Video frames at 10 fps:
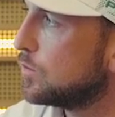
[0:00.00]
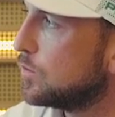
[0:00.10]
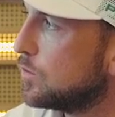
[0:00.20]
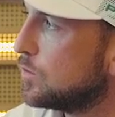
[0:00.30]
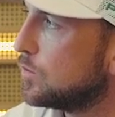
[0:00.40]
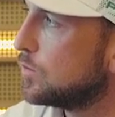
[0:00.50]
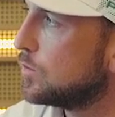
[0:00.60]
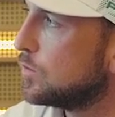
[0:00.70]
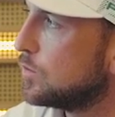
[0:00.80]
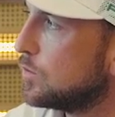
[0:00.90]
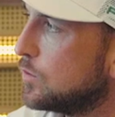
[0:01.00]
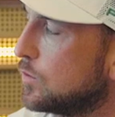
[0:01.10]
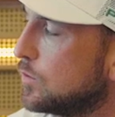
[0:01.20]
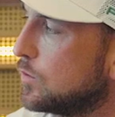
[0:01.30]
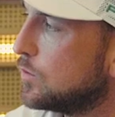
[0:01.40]

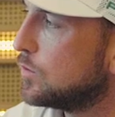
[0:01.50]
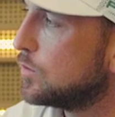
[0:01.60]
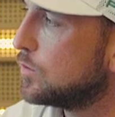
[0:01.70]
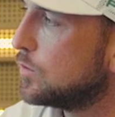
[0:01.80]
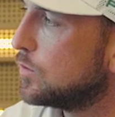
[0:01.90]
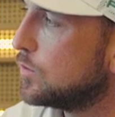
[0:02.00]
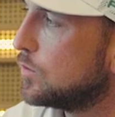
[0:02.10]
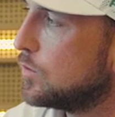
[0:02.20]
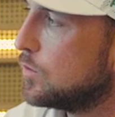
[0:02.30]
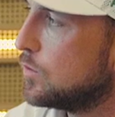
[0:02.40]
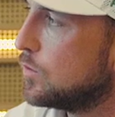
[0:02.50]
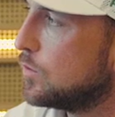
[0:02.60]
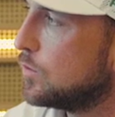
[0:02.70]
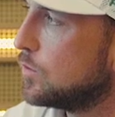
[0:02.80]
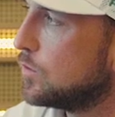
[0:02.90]

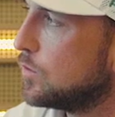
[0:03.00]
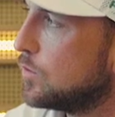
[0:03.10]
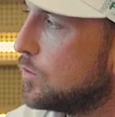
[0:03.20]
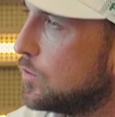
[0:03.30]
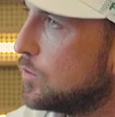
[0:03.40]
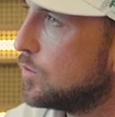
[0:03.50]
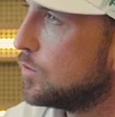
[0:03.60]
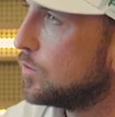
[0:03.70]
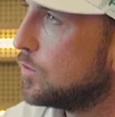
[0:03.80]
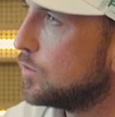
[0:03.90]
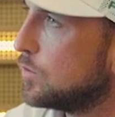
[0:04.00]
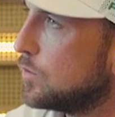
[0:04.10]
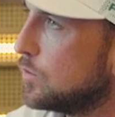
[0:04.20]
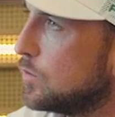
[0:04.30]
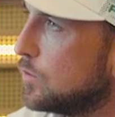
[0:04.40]

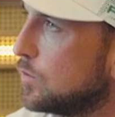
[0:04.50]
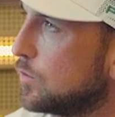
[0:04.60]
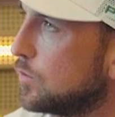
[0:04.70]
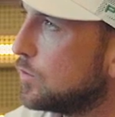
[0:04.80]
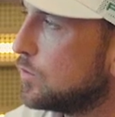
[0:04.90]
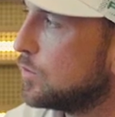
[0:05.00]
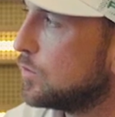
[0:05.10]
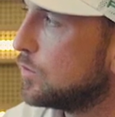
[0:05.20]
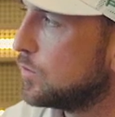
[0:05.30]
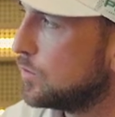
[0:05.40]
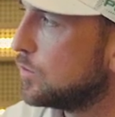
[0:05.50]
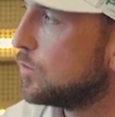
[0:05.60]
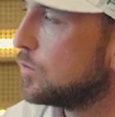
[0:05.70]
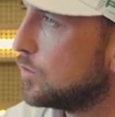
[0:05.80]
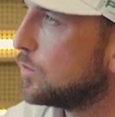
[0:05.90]

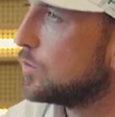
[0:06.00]
No words are spoken by the person on screen.